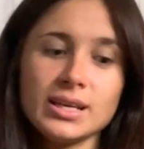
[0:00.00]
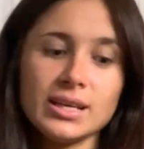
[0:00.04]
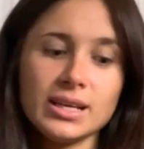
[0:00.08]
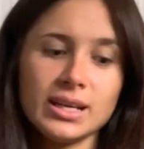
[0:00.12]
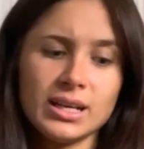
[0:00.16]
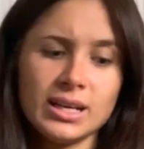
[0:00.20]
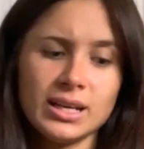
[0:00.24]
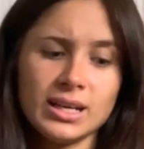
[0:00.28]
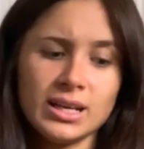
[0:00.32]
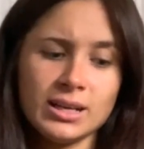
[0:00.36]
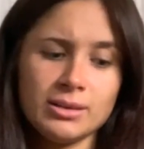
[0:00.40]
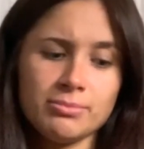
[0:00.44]

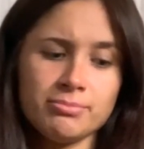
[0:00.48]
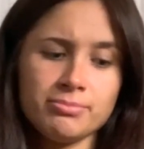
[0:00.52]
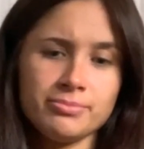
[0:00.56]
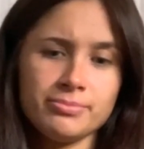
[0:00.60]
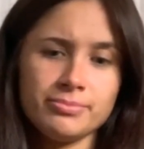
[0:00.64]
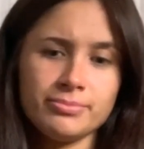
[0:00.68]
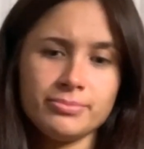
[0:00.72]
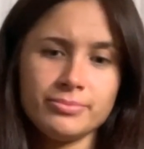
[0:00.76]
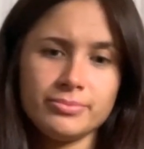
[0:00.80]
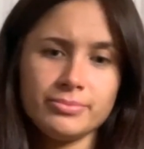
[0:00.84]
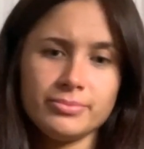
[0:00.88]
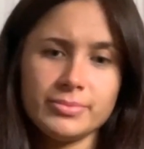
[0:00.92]
um,
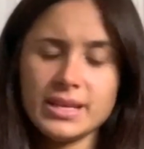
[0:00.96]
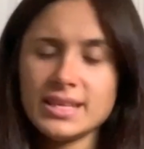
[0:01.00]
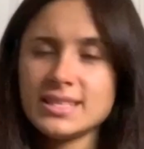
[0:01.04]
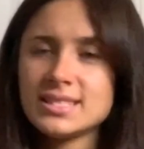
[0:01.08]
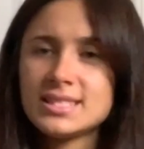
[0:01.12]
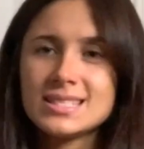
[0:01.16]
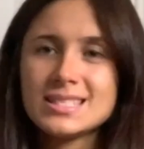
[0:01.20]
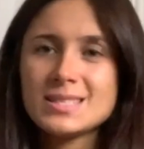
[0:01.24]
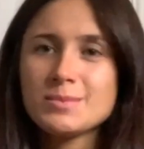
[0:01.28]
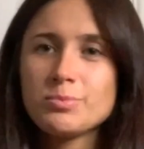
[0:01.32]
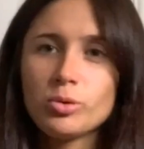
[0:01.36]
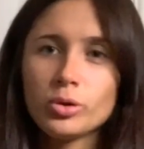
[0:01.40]
is
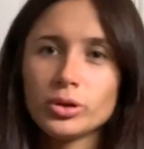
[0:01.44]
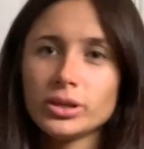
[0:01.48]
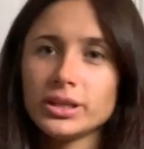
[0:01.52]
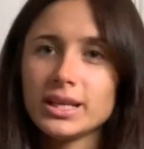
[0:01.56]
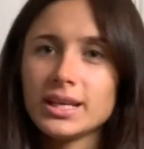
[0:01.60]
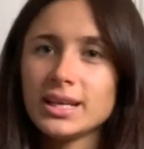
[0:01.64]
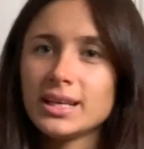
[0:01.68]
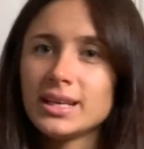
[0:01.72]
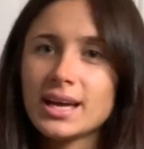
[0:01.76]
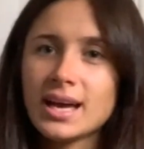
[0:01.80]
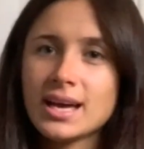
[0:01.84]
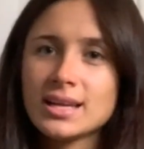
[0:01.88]

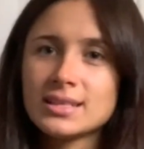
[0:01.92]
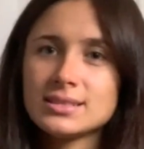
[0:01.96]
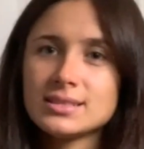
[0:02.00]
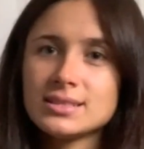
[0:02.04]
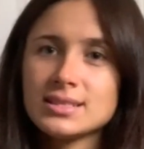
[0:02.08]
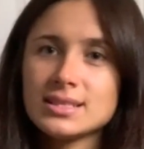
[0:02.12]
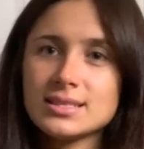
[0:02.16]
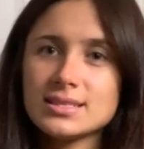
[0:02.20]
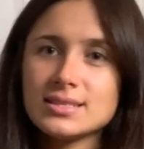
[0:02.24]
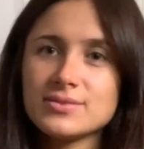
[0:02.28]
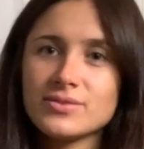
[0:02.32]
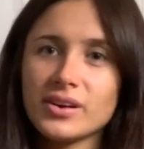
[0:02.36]
disappointing and
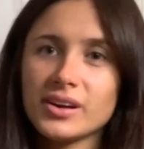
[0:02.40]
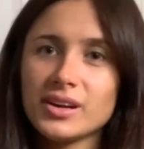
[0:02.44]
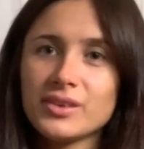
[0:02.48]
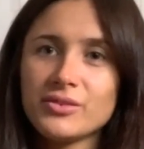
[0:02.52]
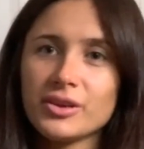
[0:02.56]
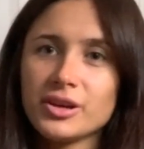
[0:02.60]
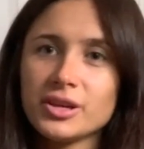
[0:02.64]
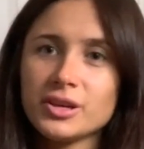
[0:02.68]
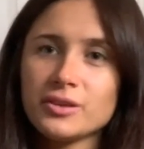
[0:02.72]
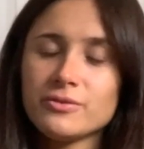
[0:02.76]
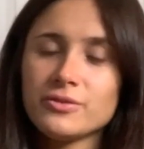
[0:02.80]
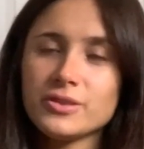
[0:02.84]
it's very,
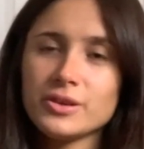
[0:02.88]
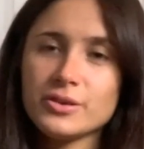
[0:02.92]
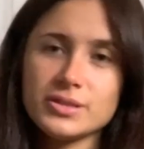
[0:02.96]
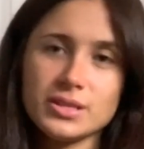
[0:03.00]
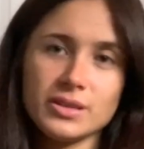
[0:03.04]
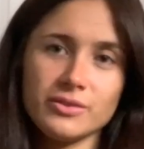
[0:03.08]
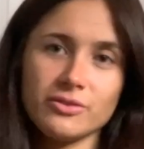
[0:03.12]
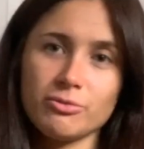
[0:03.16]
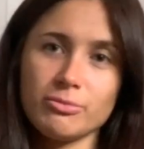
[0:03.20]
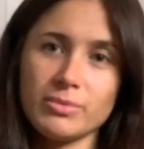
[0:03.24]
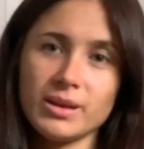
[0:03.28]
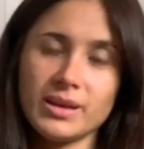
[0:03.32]
very
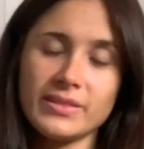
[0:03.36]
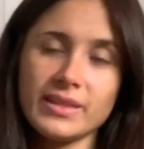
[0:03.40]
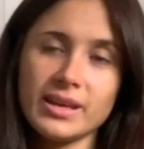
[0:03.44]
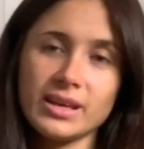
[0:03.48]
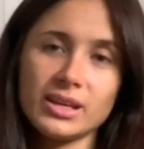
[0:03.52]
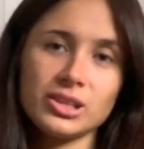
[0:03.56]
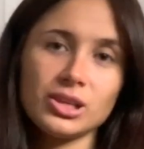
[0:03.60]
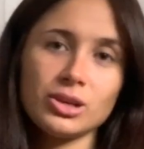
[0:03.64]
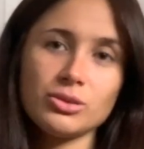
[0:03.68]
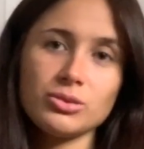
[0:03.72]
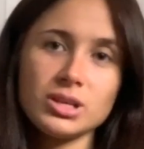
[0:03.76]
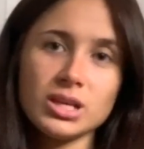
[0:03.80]
confusing for me. And that
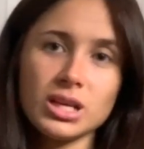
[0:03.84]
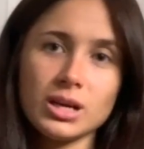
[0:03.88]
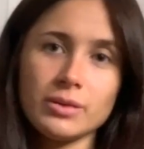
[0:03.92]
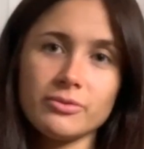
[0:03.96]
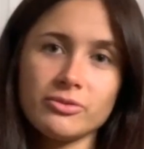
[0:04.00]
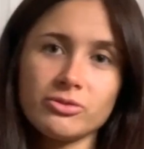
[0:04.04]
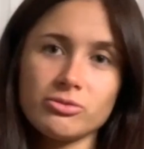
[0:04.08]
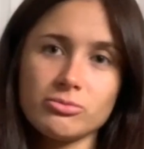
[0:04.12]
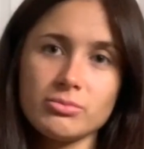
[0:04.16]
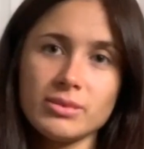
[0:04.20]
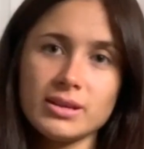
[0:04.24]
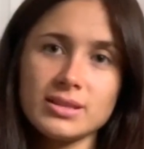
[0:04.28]
can only come
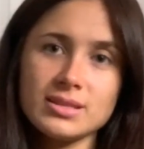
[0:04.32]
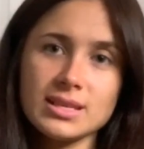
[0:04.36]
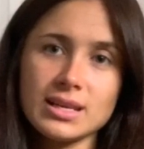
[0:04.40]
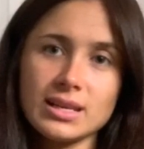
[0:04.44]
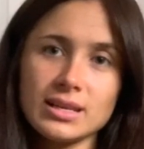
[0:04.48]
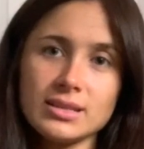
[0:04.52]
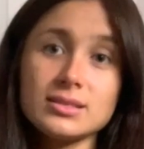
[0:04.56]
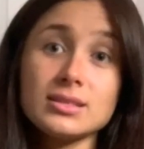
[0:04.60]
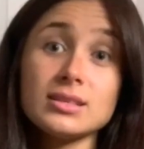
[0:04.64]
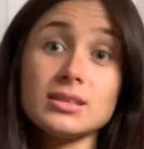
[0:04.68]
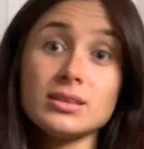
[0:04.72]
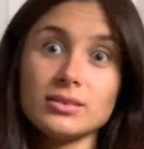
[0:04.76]
from
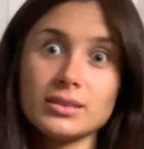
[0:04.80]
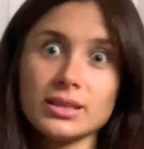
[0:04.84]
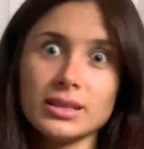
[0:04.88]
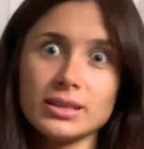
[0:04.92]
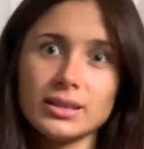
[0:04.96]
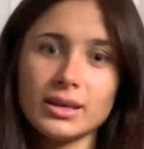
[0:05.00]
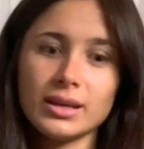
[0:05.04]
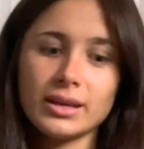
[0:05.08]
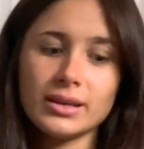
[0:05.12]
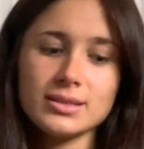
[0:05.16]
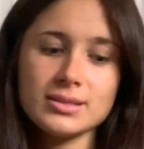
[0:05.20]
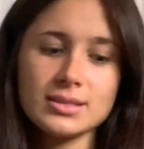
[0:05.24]
mentality. I'll get
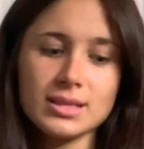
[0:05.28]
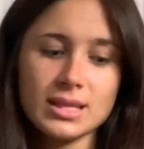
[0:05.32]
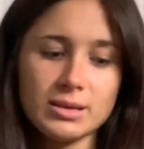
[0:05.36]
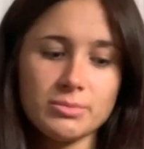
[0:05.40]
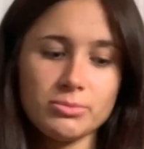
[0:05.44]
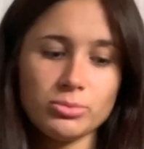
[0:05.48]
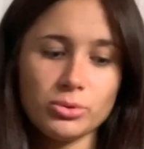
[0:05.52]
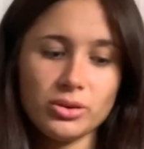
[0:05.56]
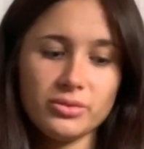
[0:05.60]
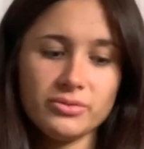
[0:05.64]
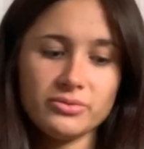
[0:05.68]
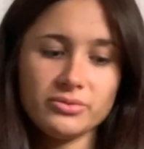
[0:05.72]
that into that in
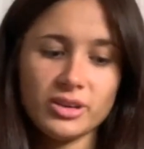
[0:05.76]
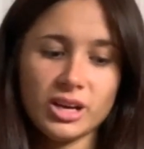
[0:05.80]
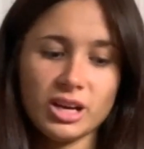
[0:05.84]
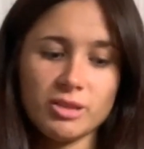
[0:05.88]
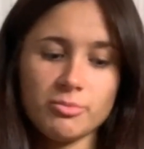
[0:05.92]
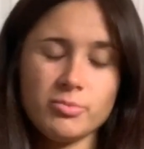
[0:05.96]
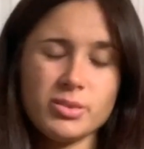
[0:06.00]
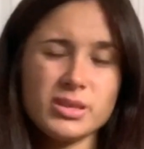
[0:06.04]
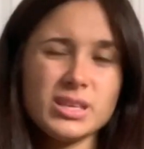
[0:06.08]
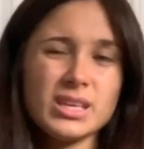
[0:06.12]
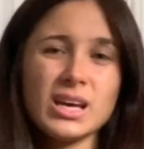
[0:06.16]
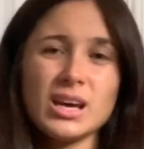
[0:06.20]
point
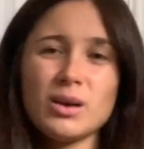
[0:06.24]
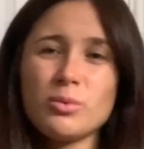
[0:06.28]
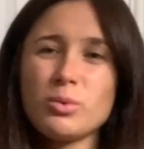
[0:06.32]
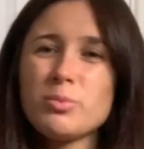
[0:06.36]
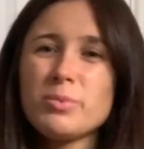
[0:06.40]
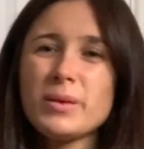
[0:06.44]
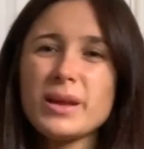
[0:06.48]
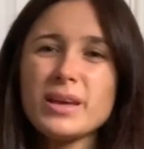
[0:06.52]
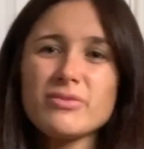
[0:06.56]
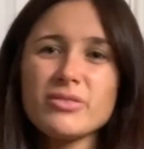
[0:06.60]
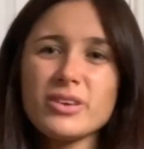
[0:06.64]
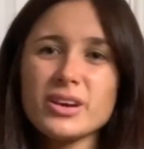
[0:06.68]
five. But yeah, we
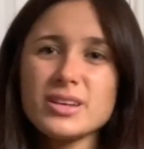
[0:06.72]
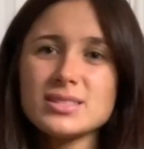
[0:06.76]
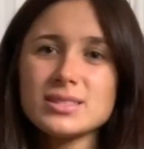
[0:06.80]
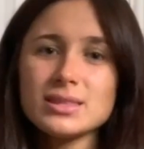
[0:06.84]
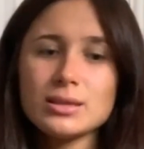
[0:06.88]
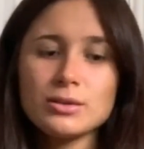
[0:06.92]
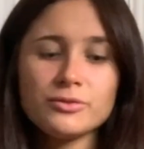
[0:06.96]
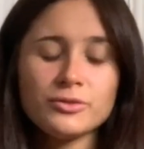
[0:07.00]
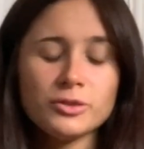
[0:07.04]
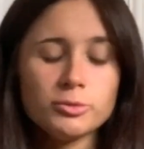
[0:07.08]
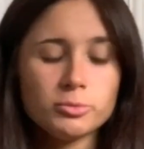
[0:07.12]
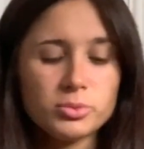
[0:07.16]
play very
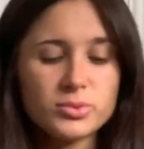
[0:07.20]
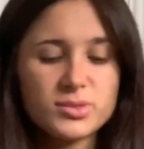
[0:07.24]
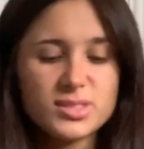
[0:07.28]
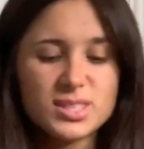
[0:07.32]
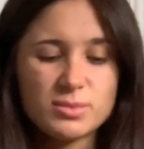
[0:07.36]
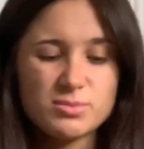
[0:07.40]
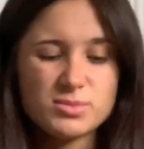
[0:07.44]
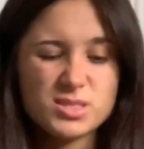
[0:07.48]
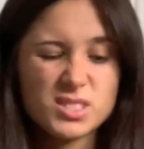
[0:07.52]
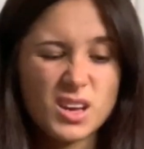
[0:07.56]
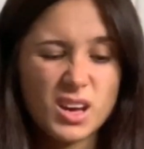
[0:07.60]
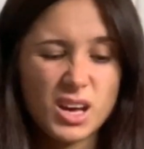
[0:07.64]
slow football
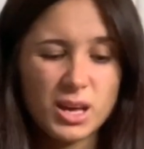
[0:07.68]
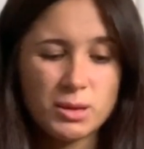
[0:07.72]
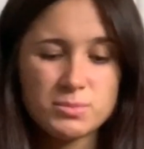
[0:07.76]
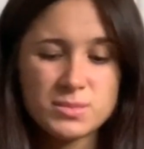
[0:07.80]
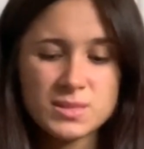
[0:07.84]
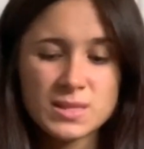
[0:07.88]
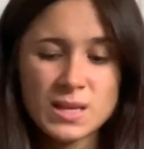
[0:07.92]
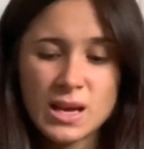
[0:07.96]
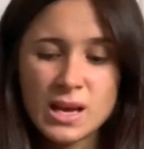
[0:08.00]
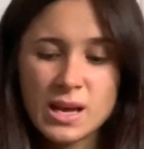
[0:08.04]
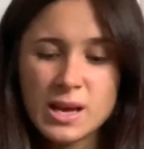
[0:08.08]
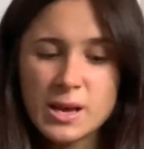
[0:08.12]
sometimes.